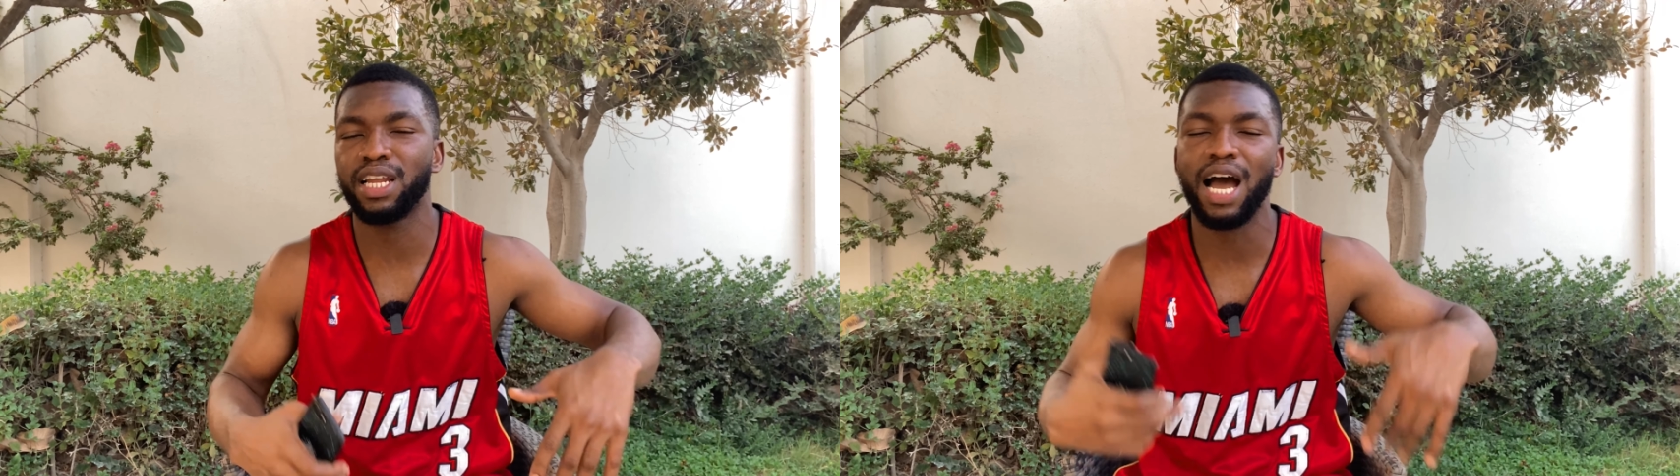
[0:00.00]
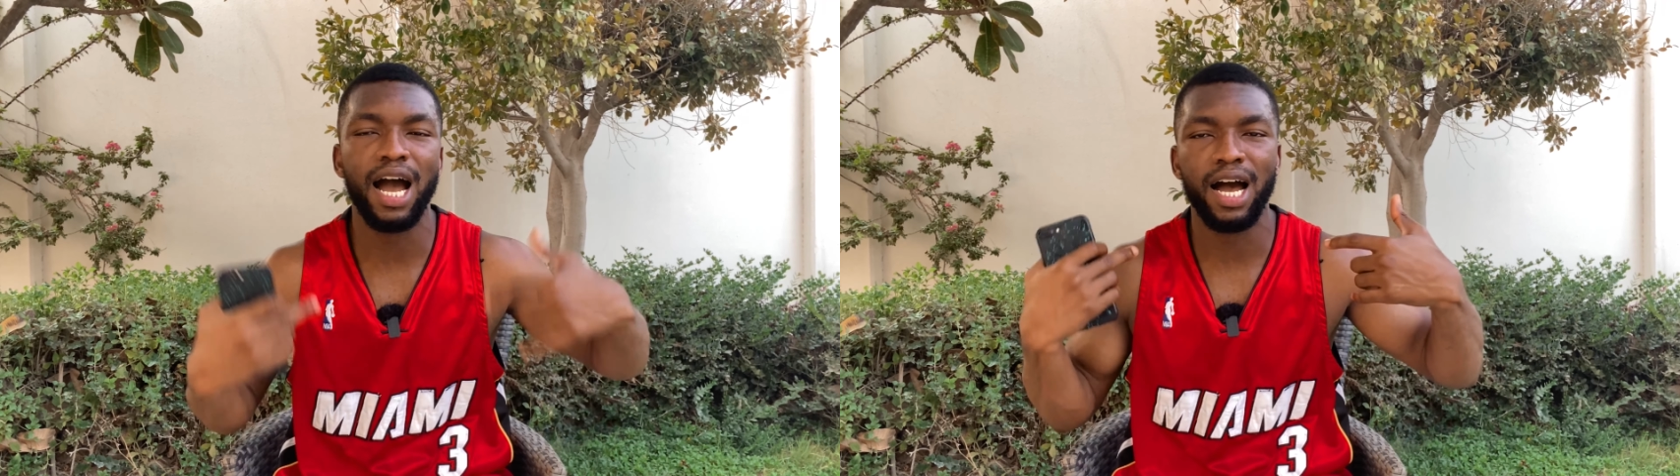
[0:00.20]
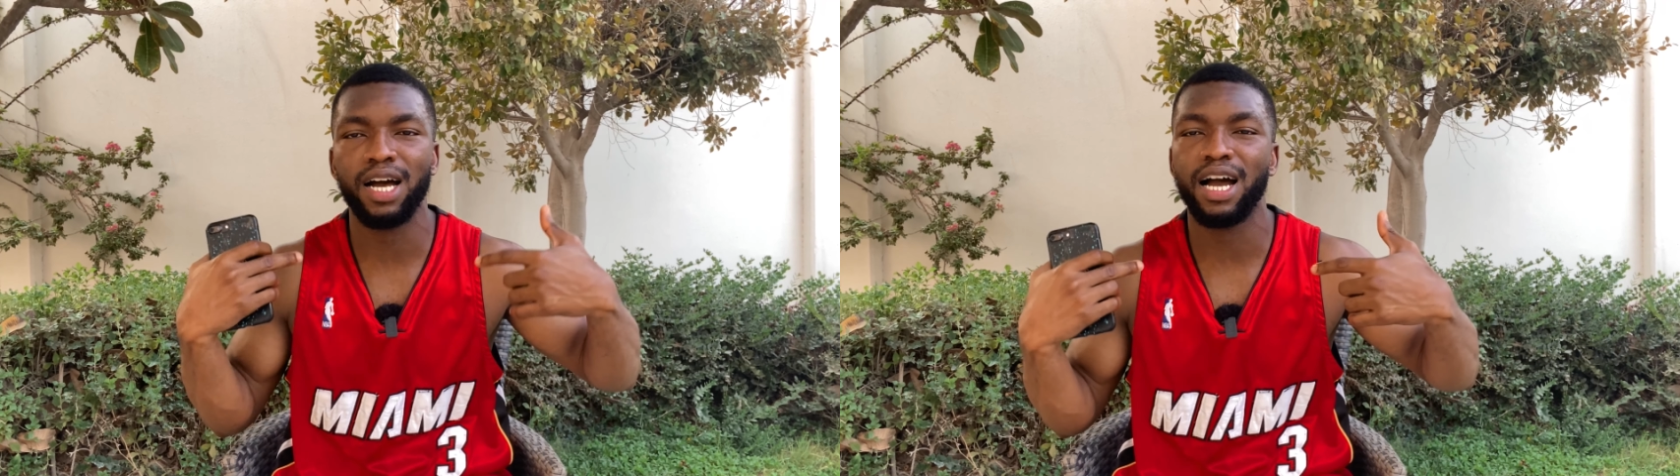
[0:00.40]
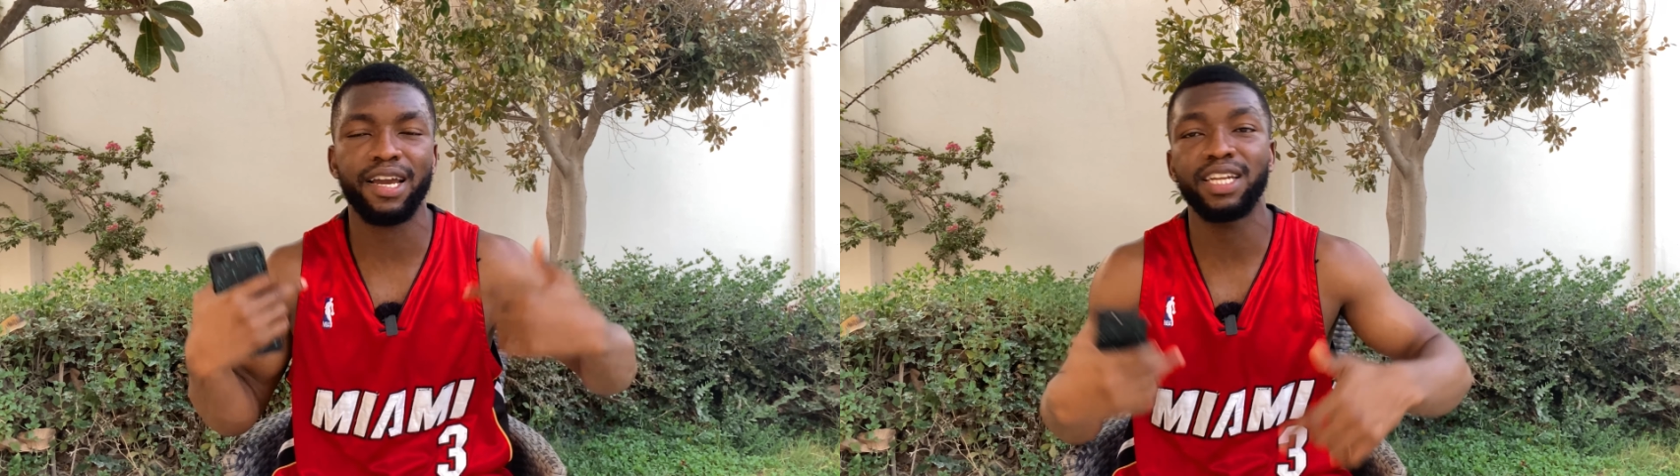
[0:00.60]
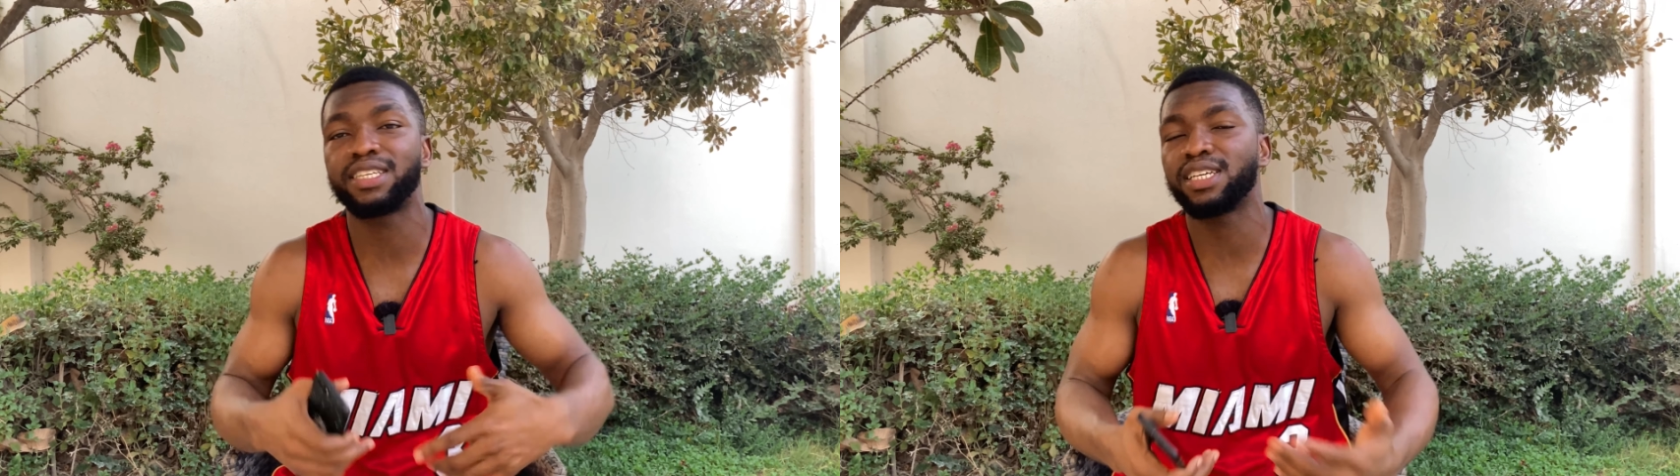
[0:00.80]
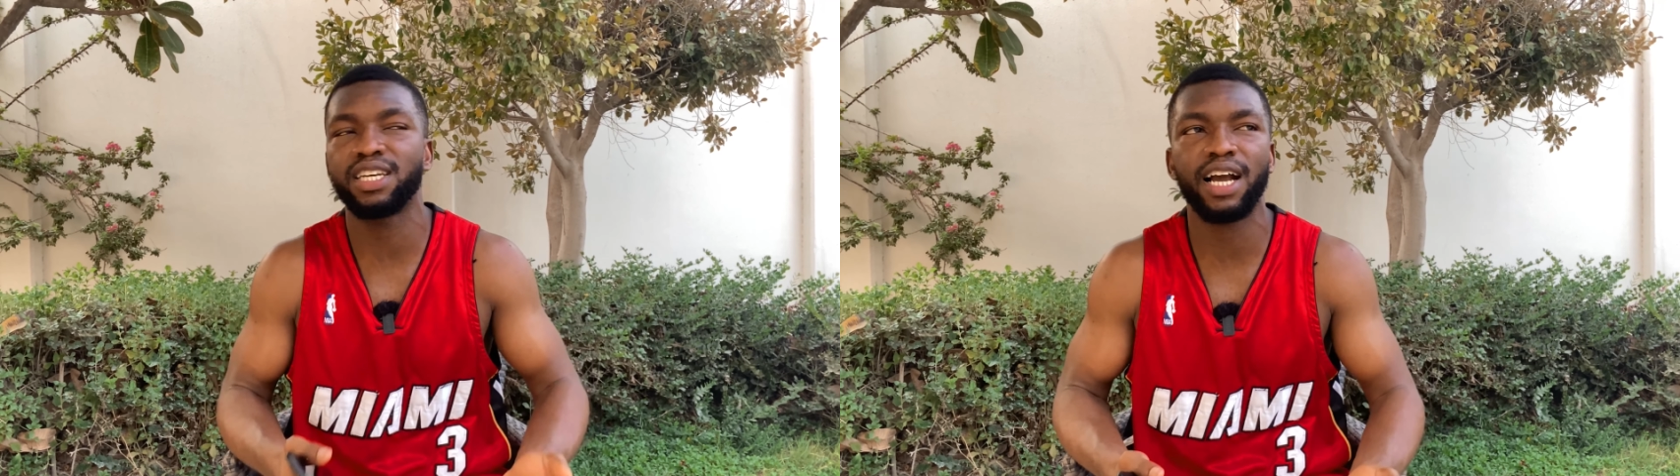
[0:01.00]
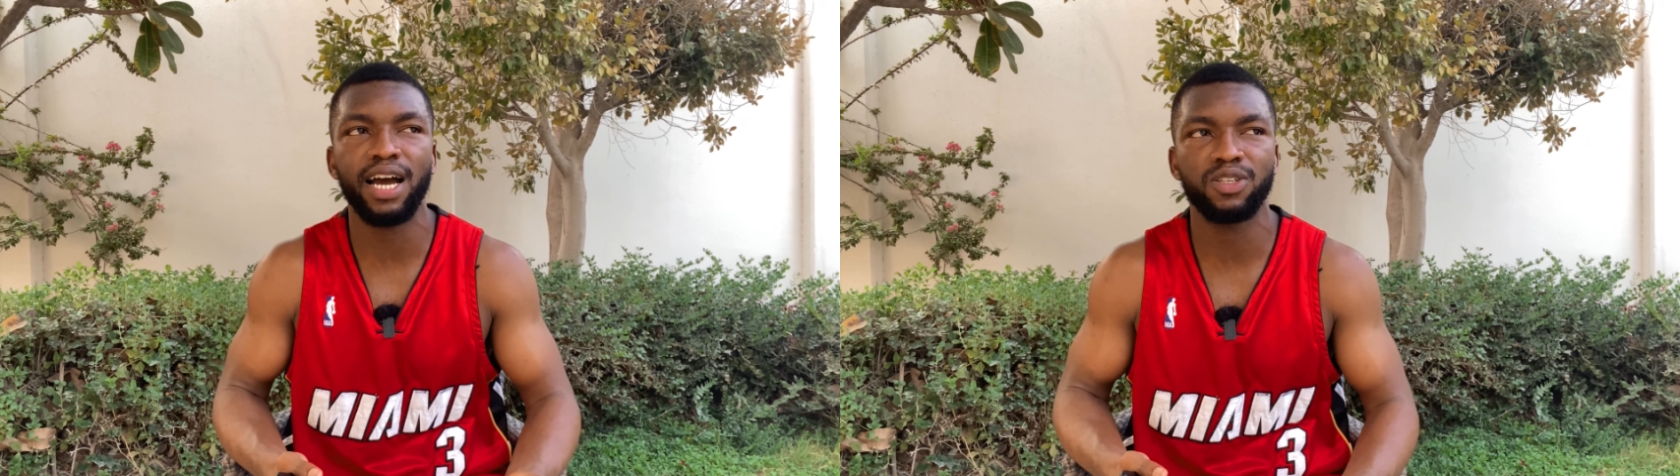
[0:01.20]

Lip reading: our accreditation card.